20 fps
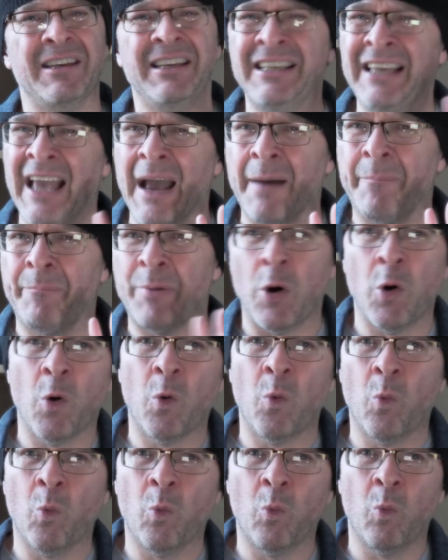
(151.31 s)
yeah,
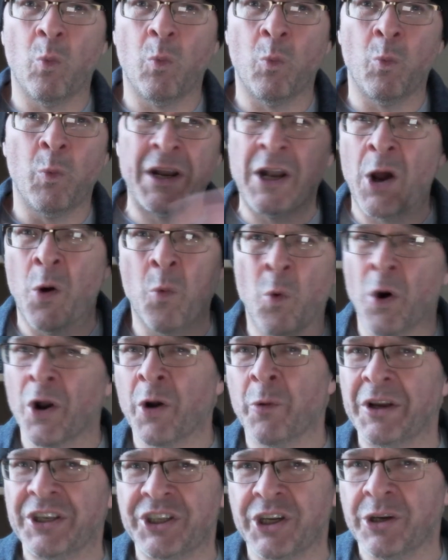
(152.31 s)
but we don't want
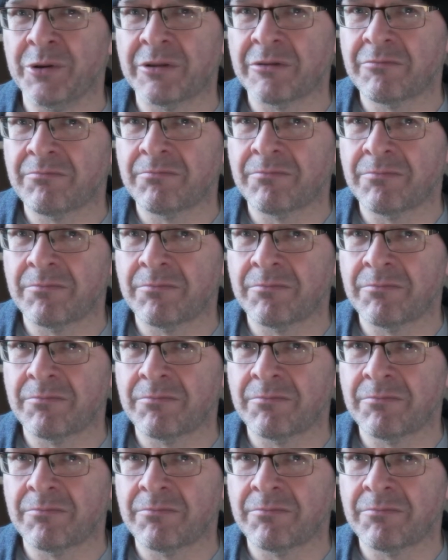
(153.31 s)
to reduce